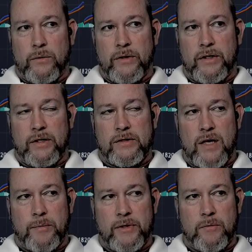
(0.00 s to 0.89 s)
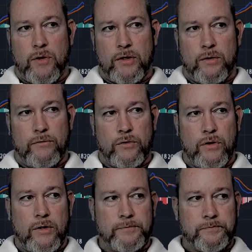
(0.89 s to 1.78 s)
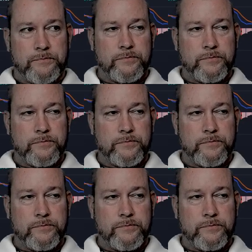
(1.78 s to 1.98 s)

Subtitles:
were hitting a top in the market overall.